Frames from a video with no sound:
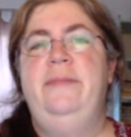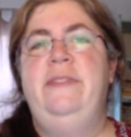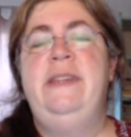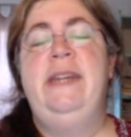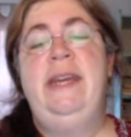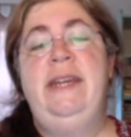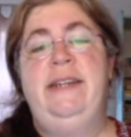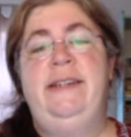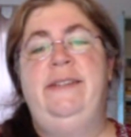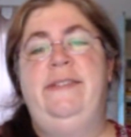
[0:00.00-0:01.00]
Today
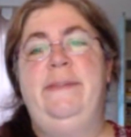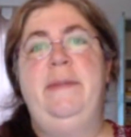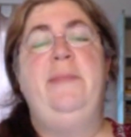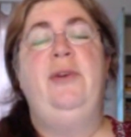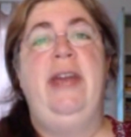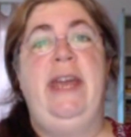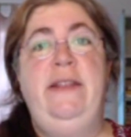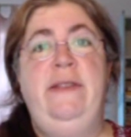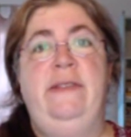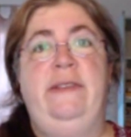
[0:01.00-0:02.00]
is September
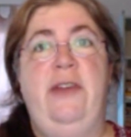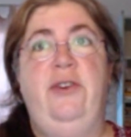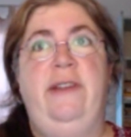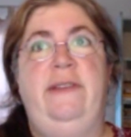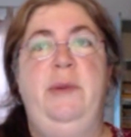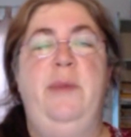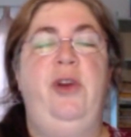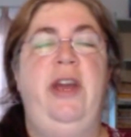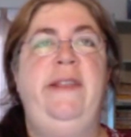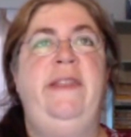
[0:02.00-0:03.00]
8th, Saturday,
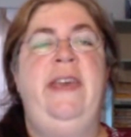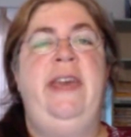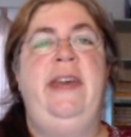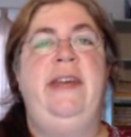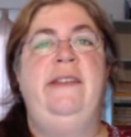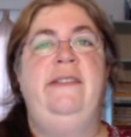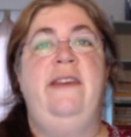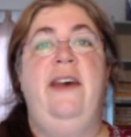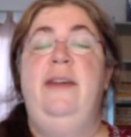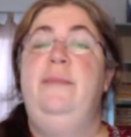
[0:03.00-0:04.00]
September 8th, and
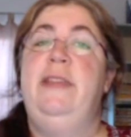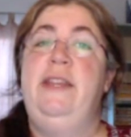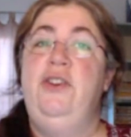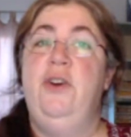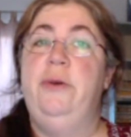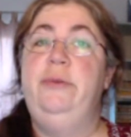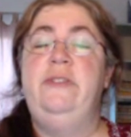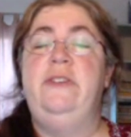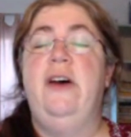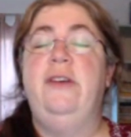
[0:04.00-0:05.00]
I am Lynn, your
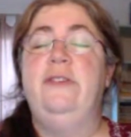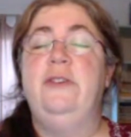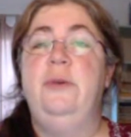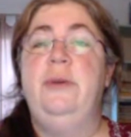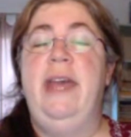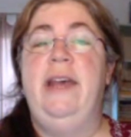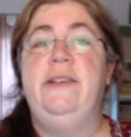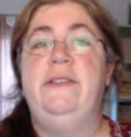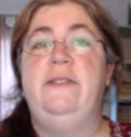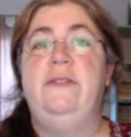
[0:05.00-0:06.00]
host, also known
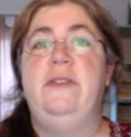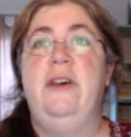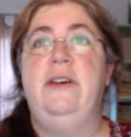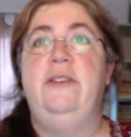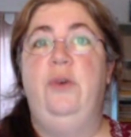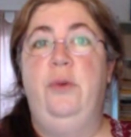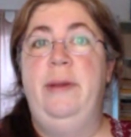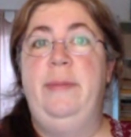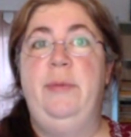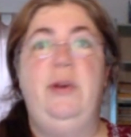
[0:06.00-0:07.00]
as Toll
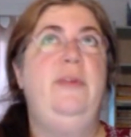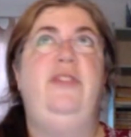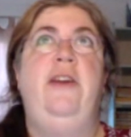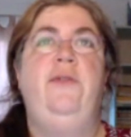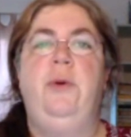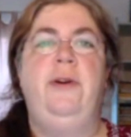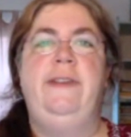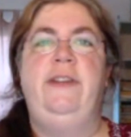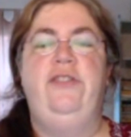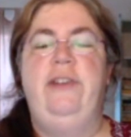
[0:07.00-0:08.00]
Baby pretty much everywhere on
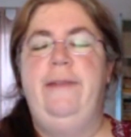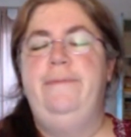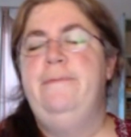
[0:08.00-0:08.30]
the internet.